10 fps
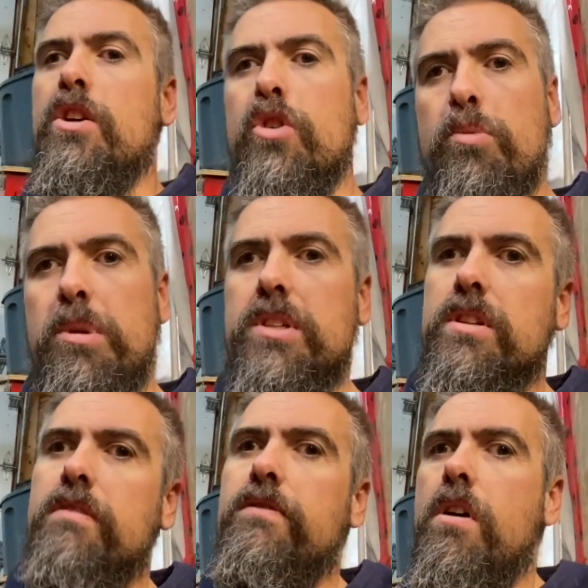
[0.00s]
goopy
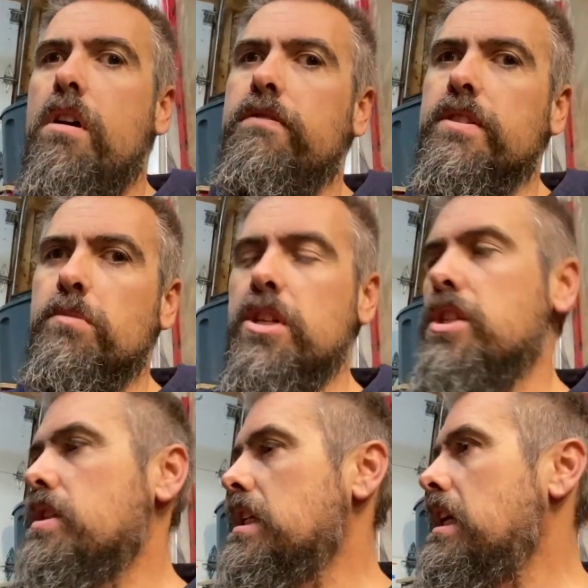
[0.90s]
stuff off as
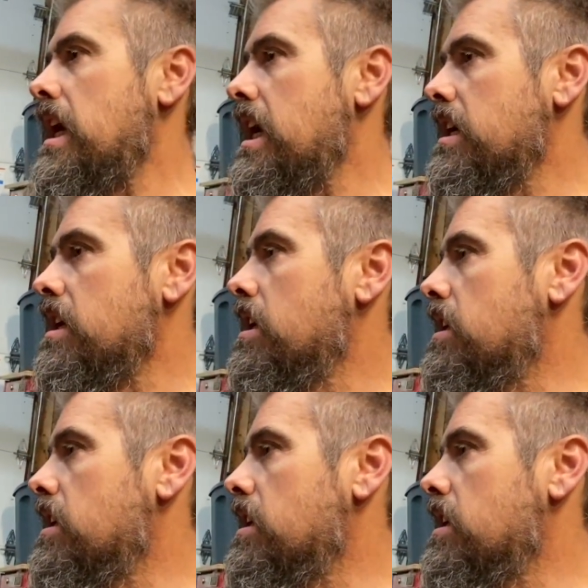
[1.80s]
much as we can.